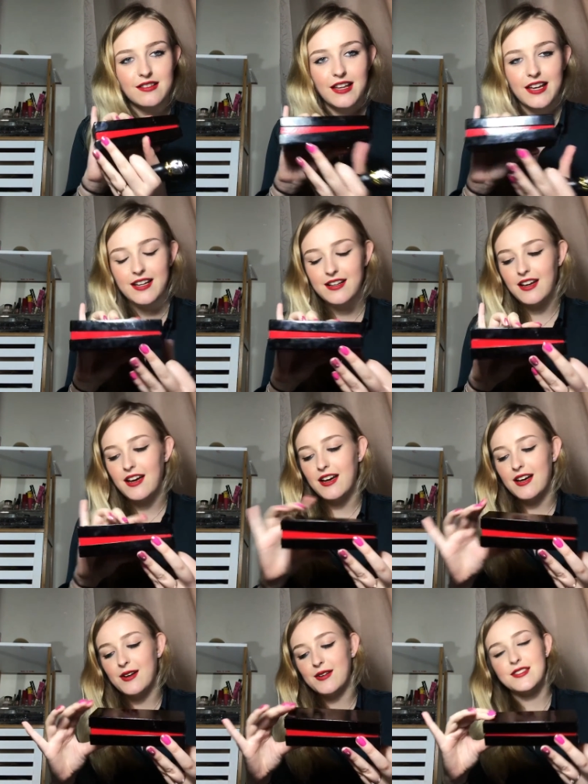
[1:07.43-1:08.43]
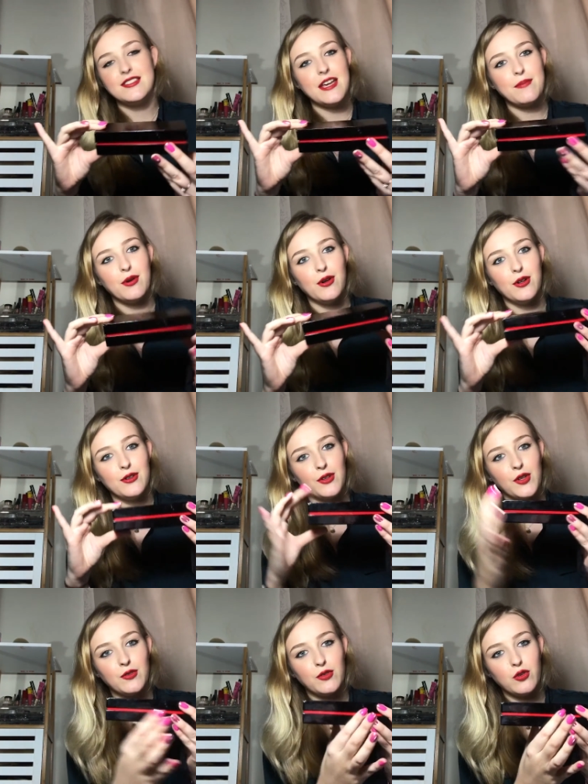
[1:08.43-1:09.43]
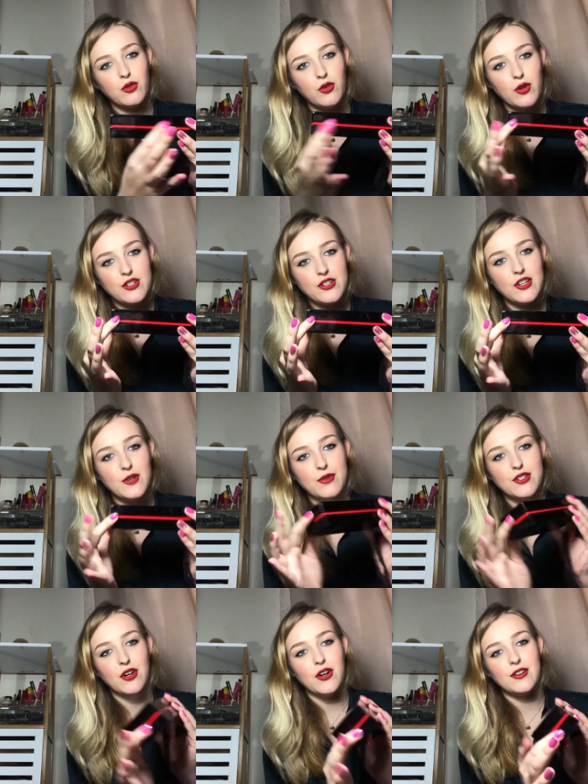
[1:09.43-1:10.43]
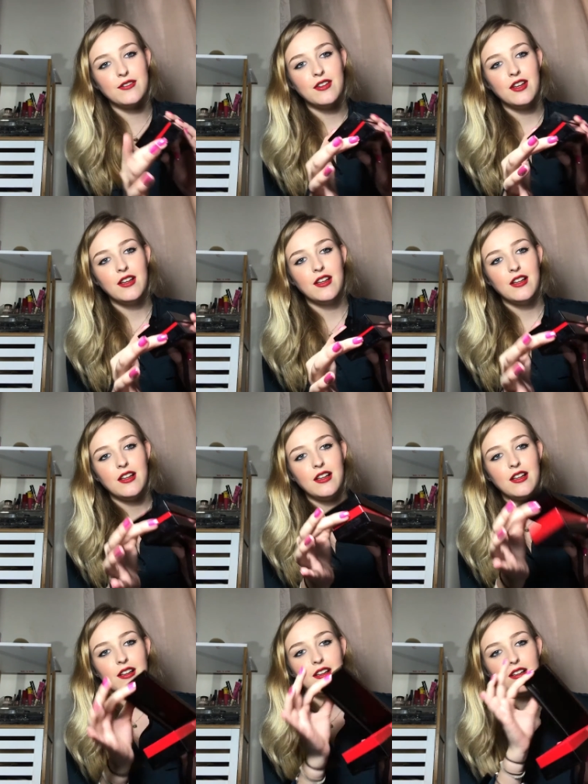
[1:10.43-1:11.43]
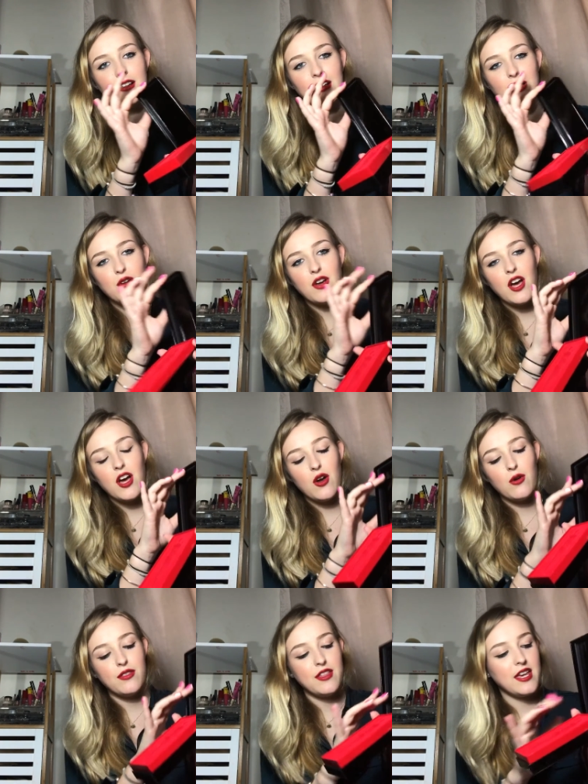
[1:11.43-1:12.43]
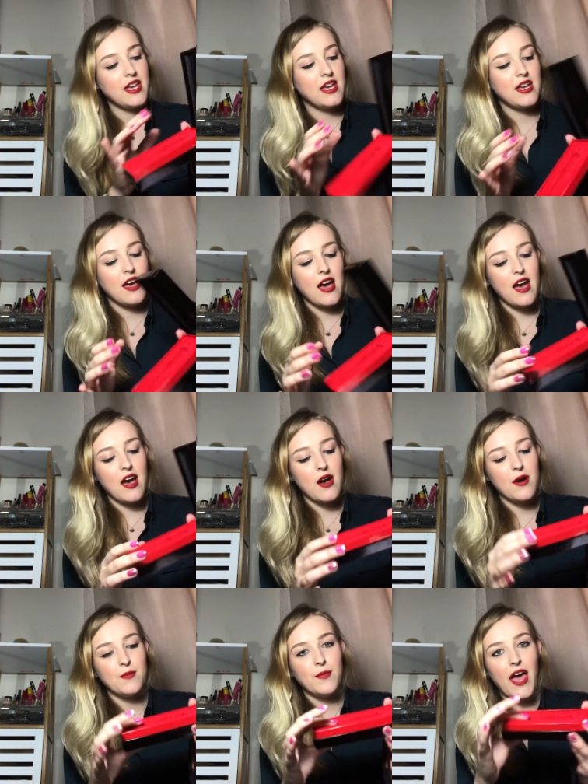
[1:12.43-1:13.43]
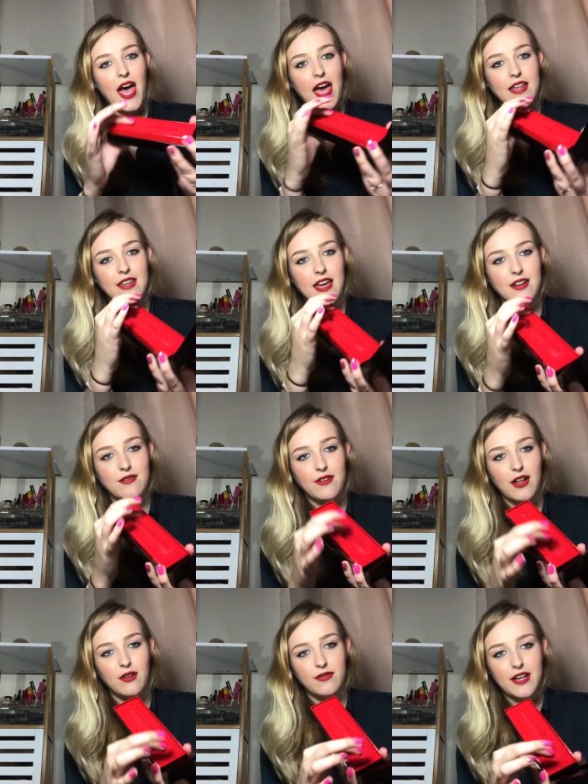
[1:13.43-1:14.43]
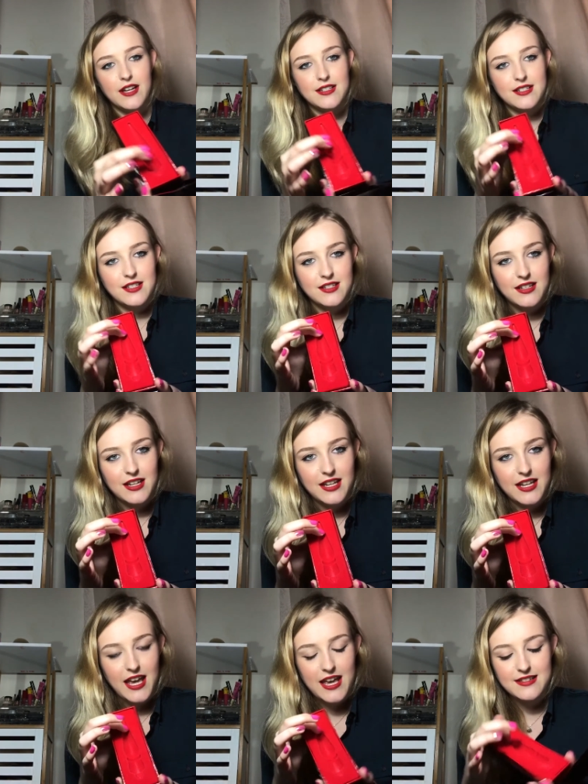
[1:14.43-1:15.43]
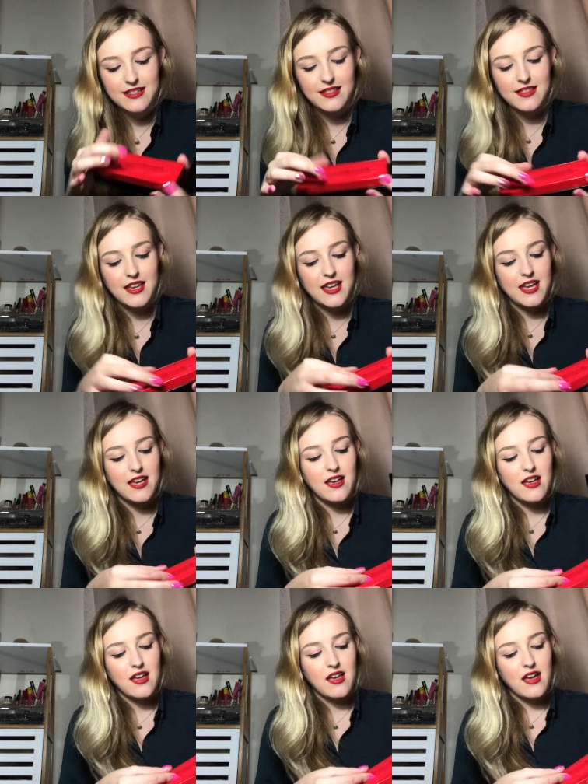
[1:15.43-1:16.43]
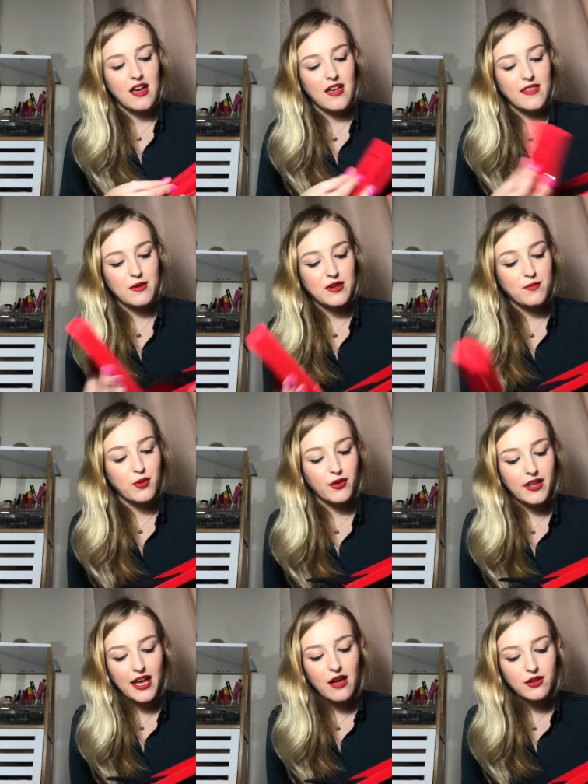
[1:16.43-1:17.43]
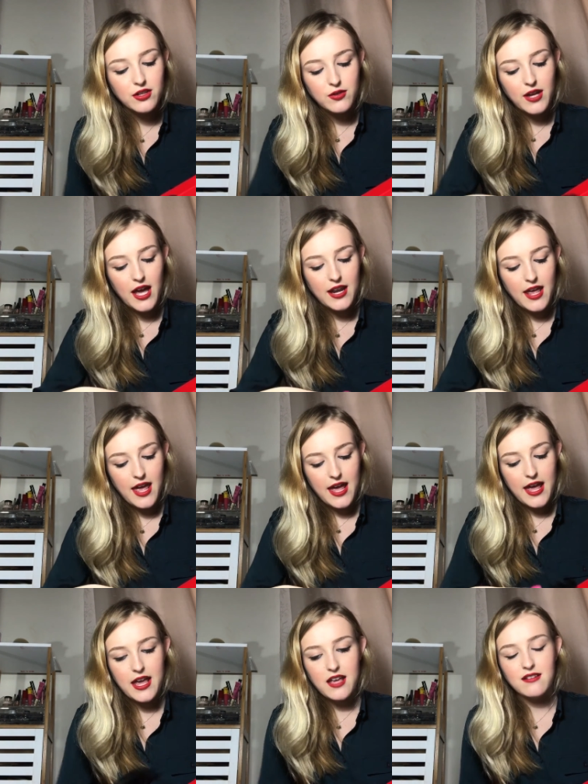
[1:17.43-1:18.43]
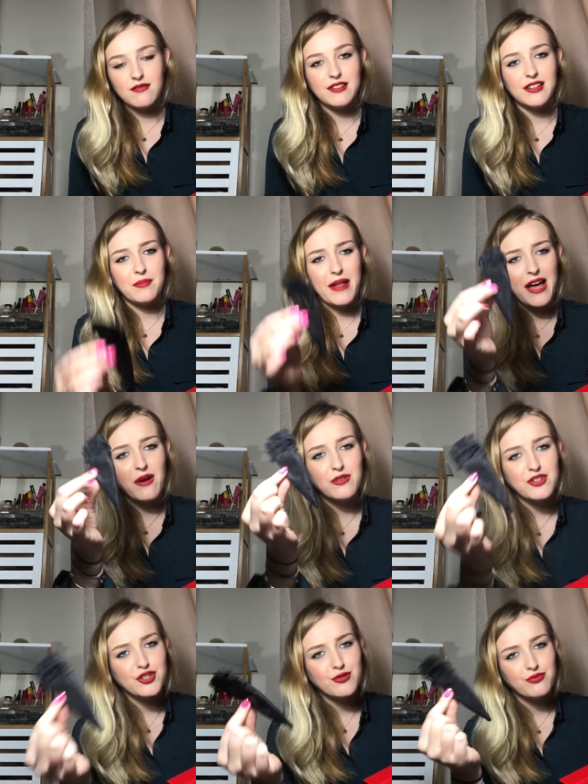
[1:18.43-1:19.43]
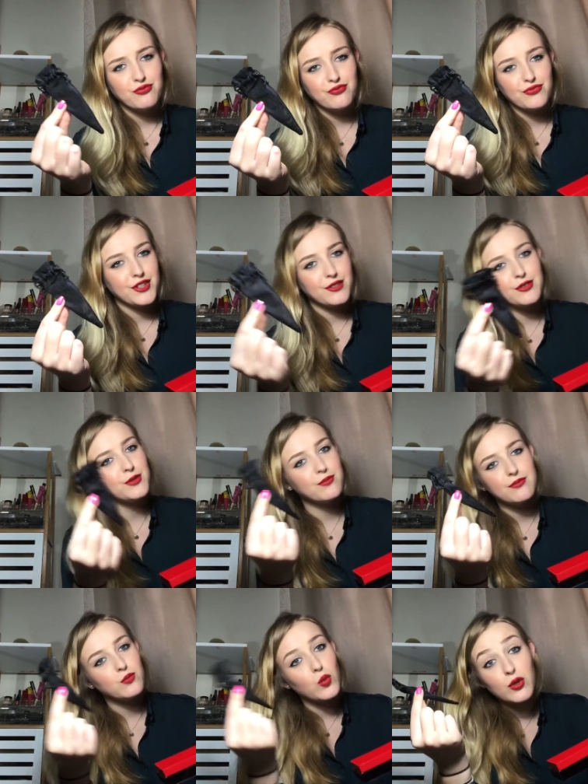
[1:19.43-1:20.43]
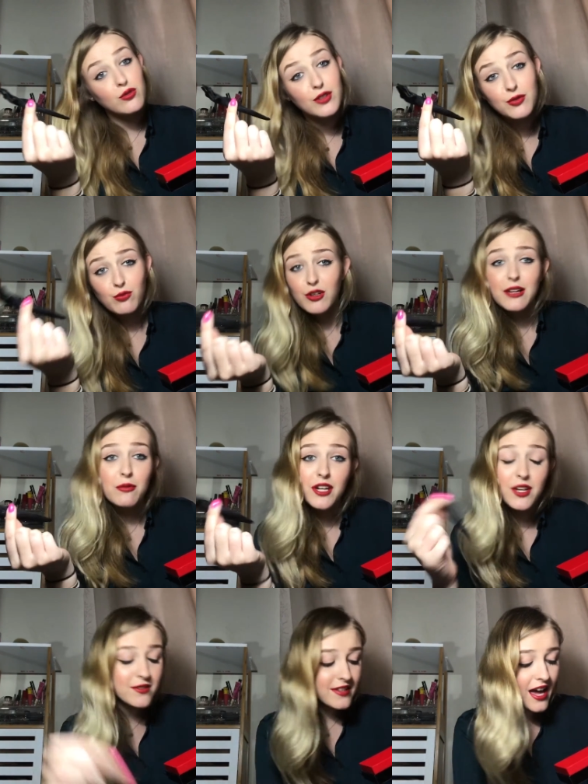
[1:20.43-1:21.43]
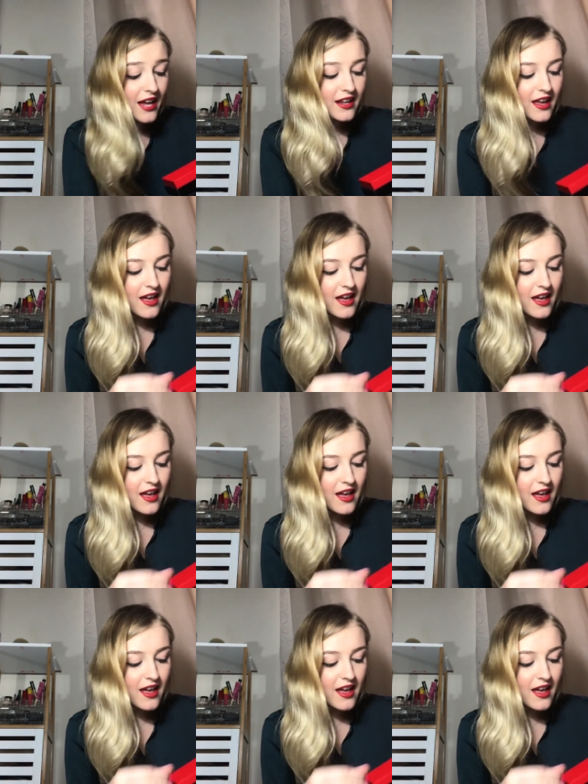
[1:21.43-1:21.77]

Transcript: like uh, staple Christian Louboutin logo thingy um, and then a velvet encasing thingy and then when you pull that out you get a little pouch if you want to re really want to use that